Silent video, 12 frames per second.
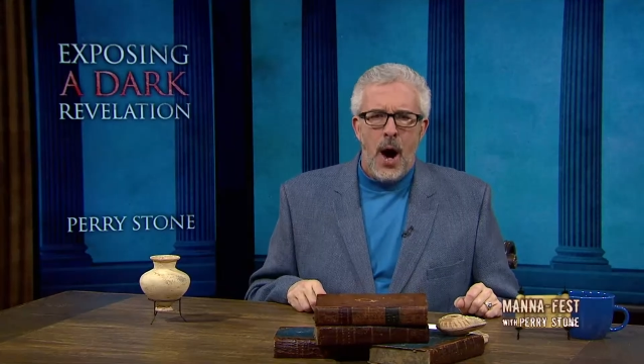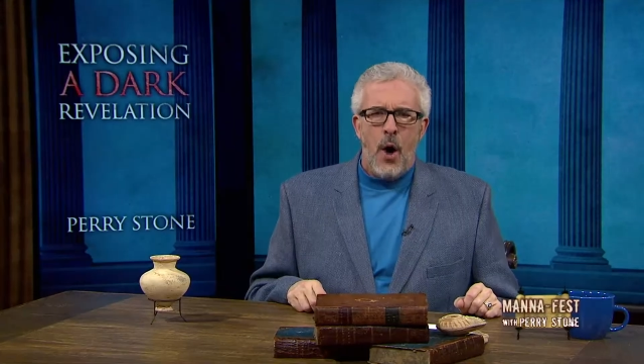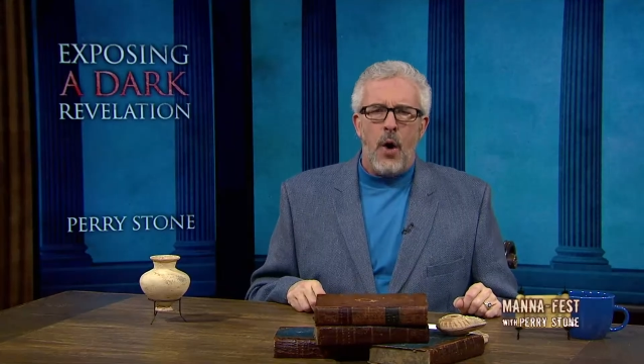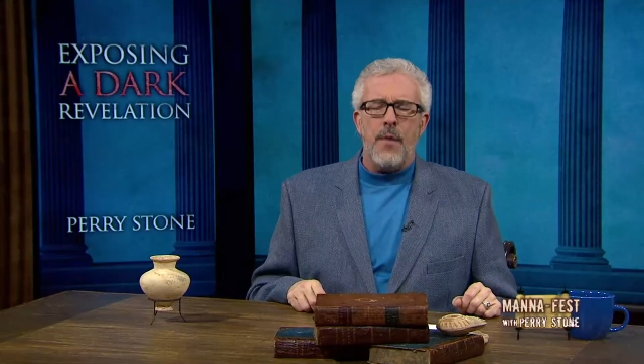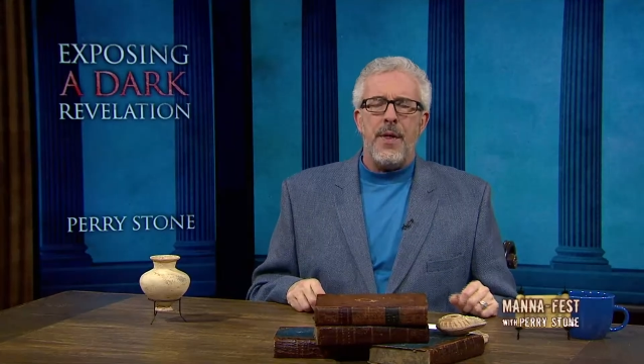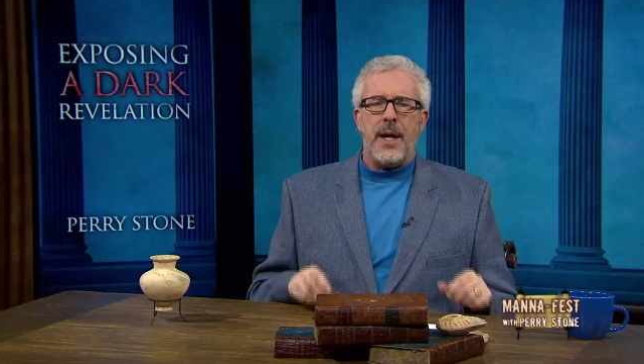
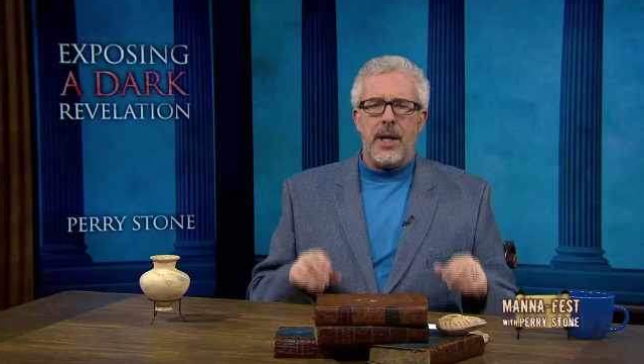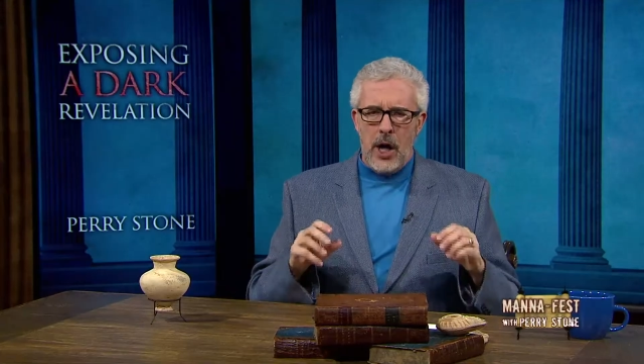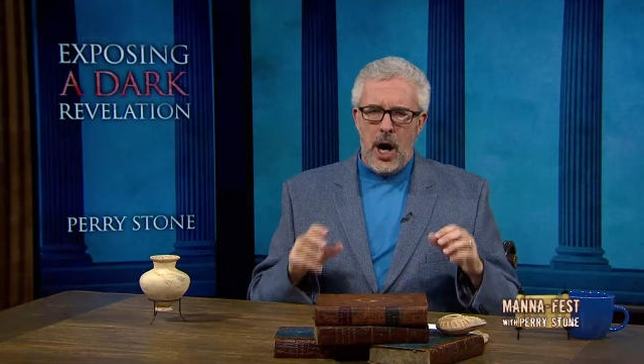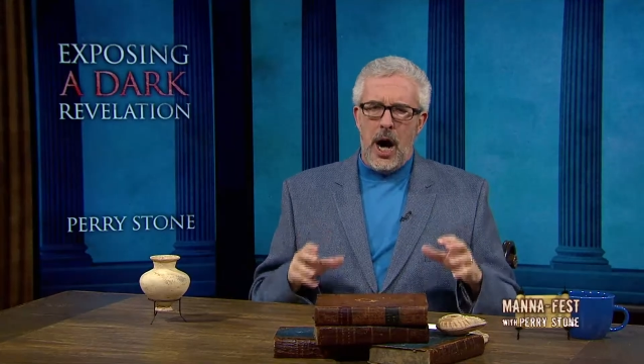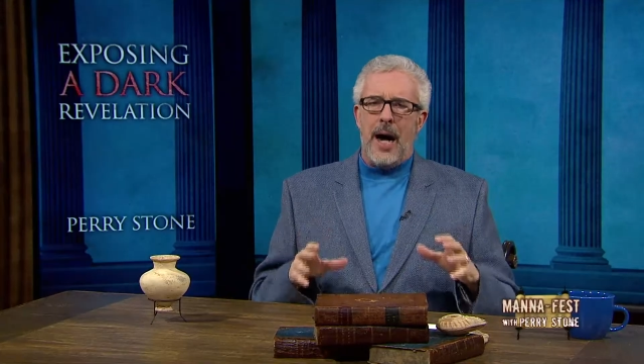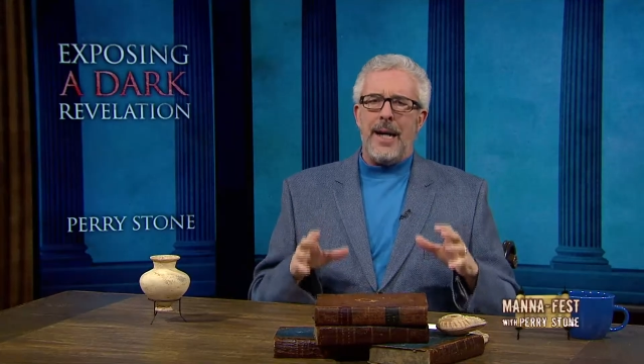or that
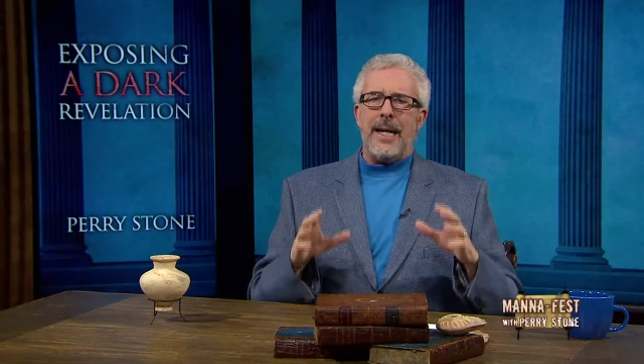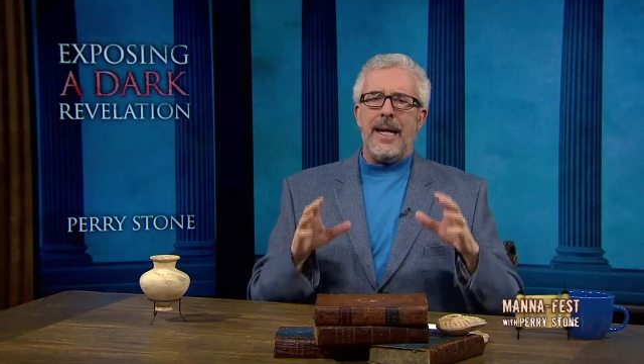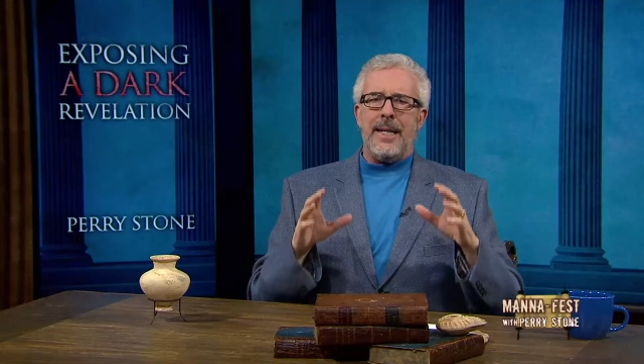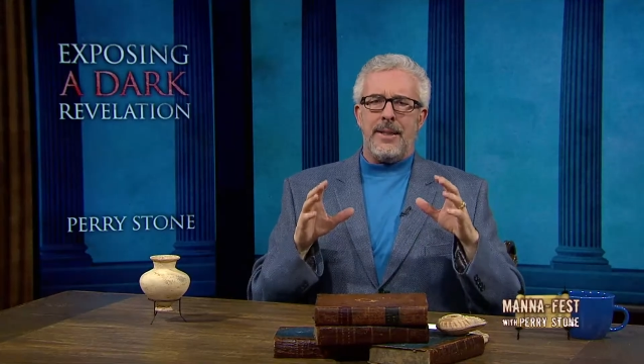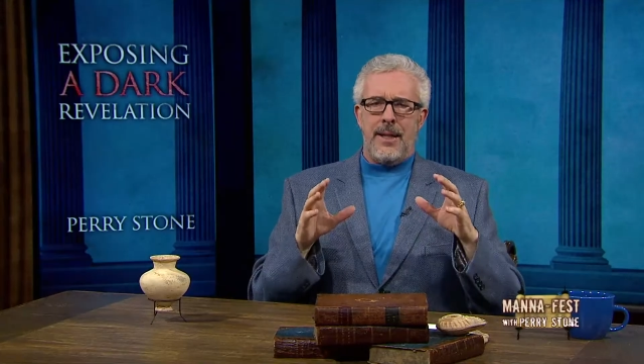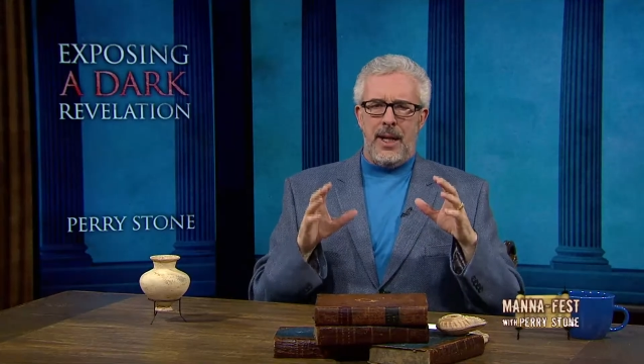God
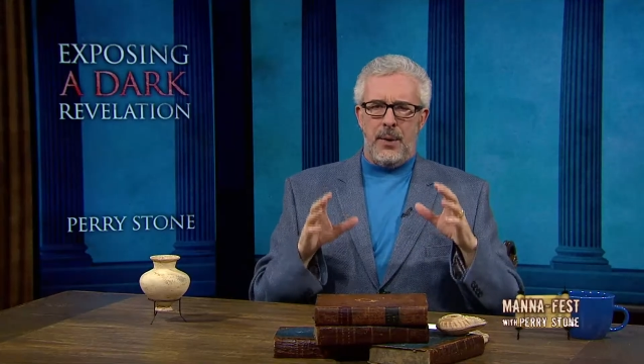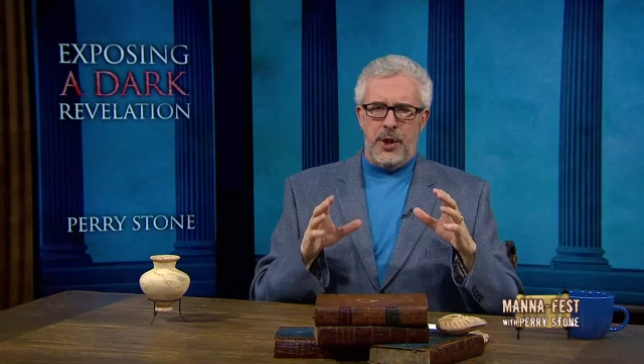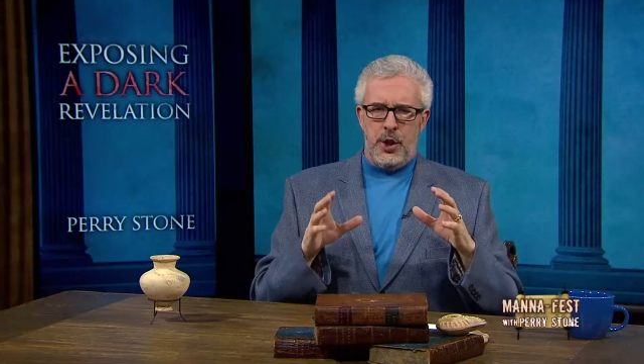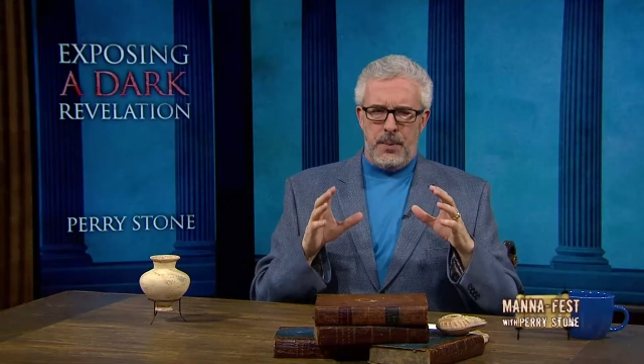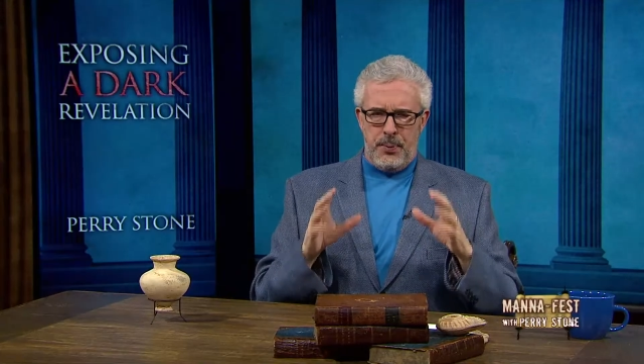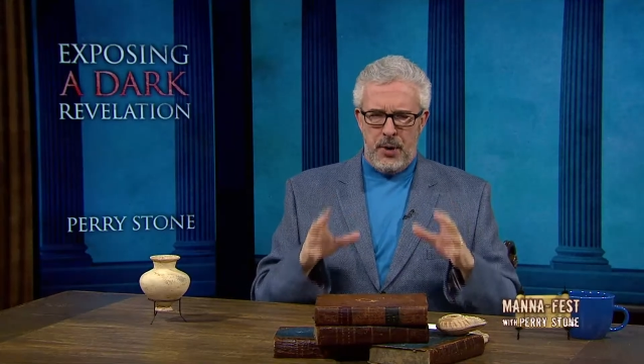is
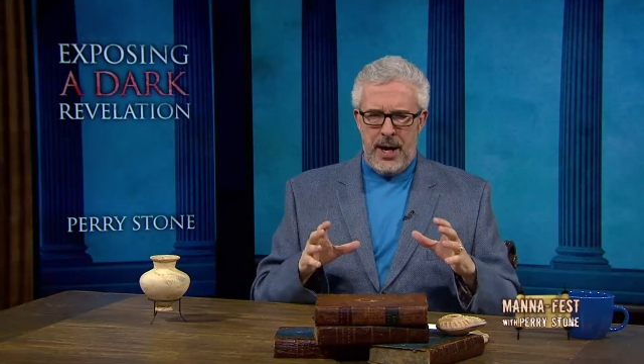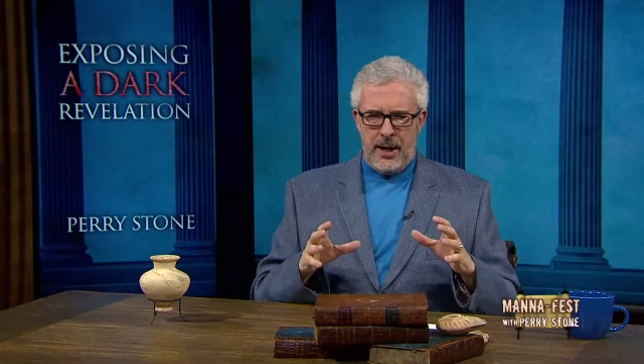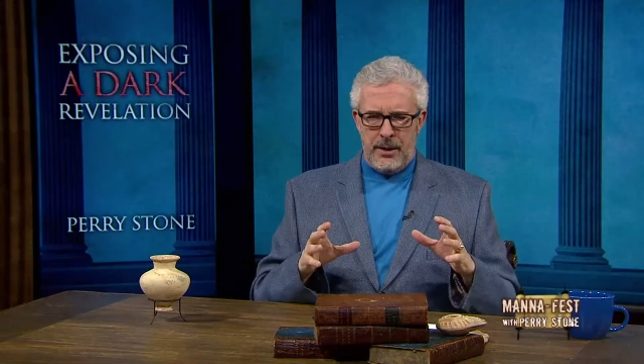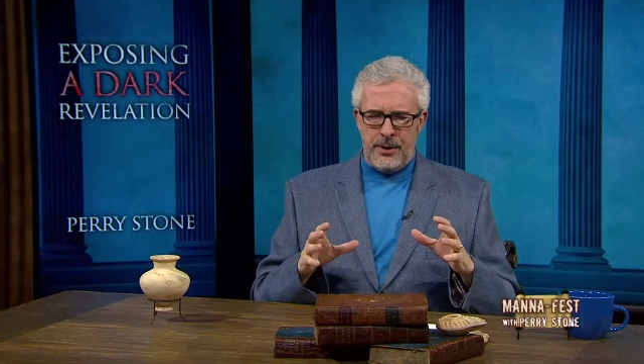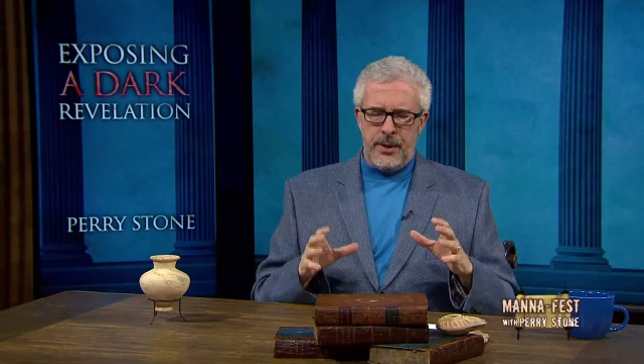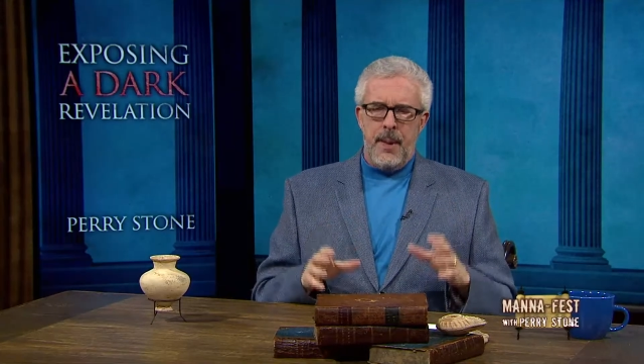hearing your
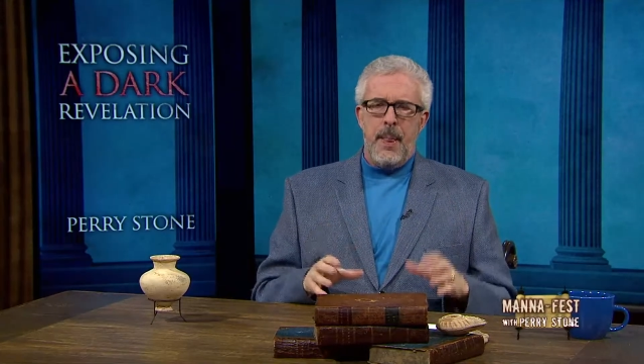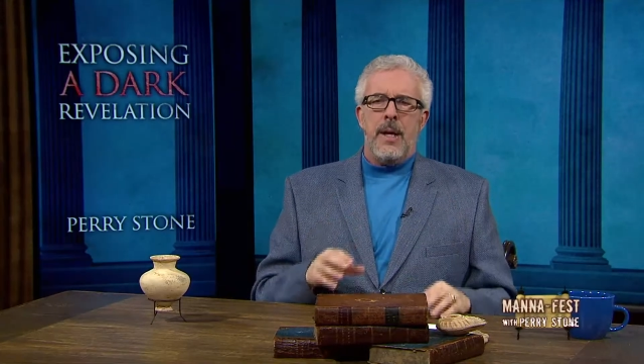prayers.